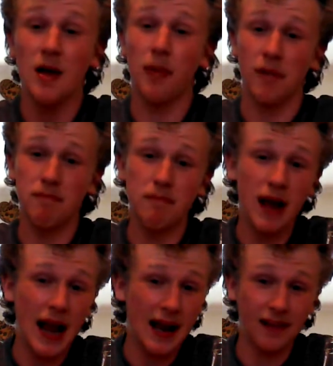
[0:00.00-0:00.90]
But
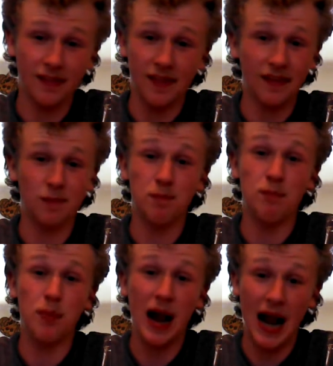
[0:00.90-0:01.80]
man, is this
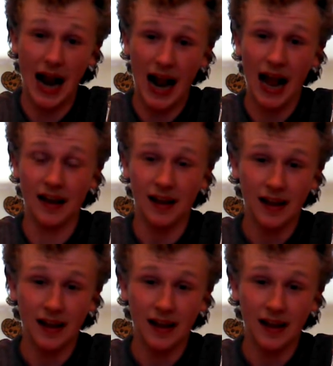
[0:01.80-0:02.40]
bad.